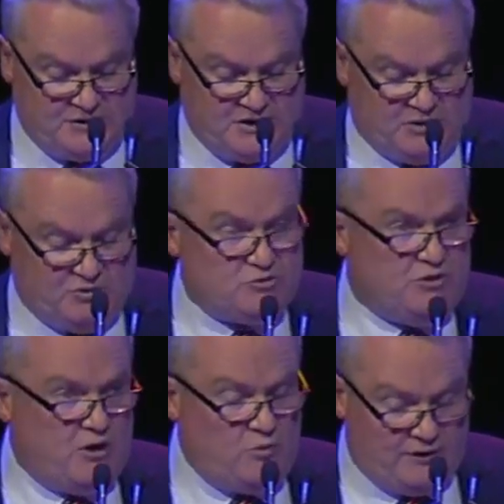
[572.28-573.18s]
And we
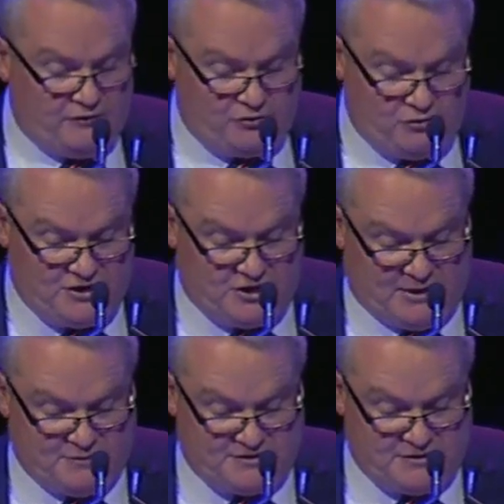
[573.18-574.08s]
do stress
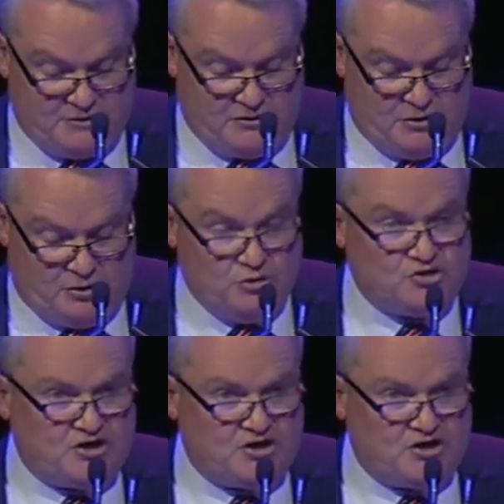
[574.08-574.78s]
that, in particular,